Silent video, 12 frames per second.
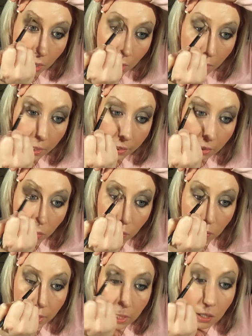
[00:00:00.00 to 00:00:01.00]
I
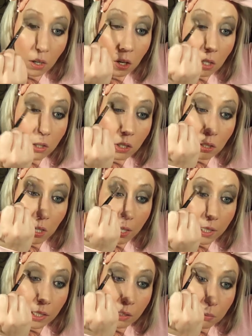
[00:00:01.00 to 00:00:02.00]
don't like harsh
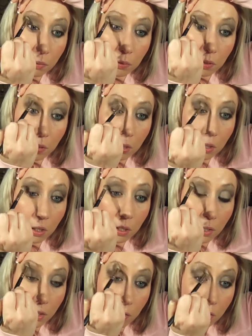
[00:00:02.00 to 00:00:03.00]
lines
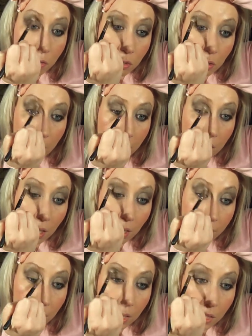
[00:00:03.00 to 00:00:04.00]
usually
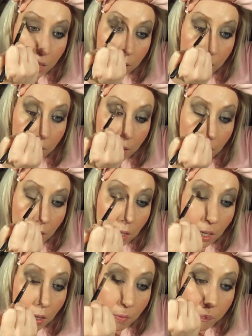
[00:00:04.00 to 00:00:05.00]
on anything.
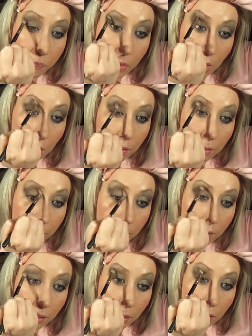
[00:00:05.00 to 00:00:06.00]
I like
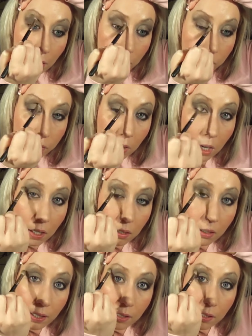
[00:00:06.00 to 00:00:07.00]
it to look
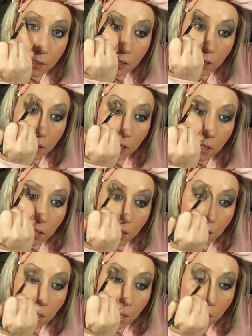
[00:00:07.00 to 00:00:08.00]
flawless,
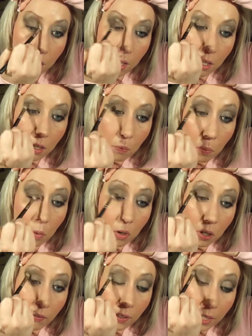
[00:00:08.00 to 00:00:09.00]

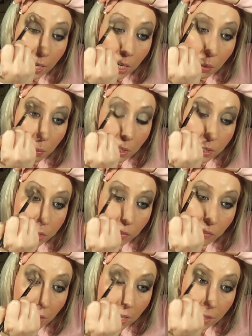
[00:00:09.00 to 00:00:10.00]
more of an airbrush
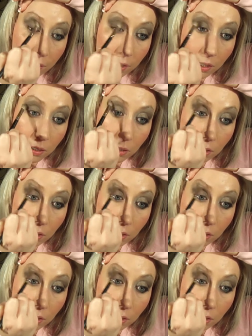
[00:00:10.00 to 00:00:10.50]
effect than,